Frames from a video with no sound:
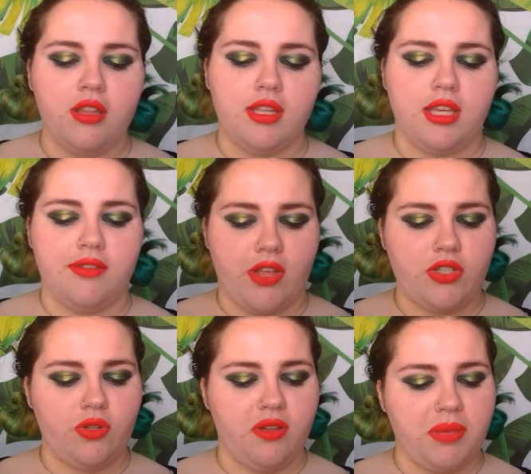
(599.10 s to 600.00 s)
the
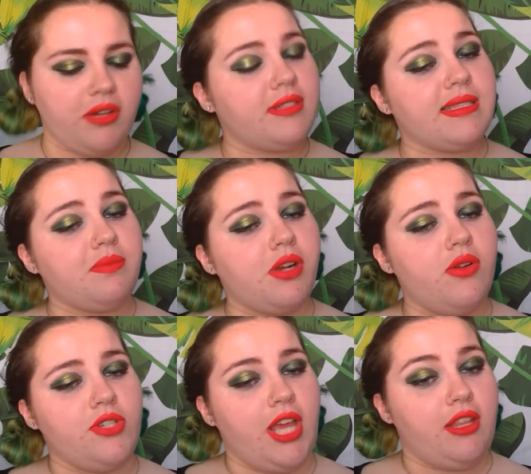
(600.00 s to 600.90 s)
conventional appearance
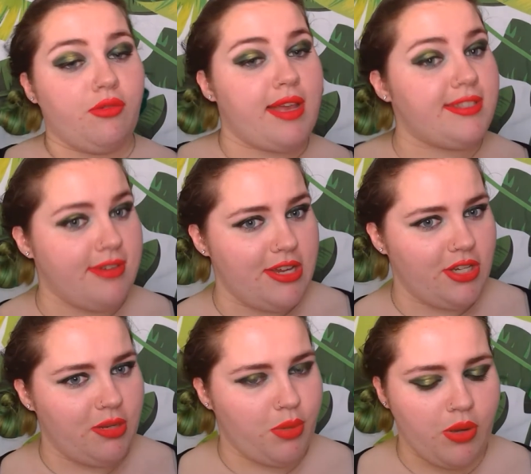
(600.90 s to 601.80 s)
approach and the
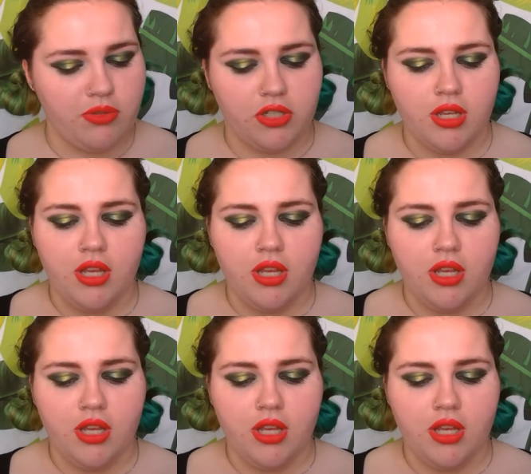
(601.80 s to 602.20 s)
restoration approach.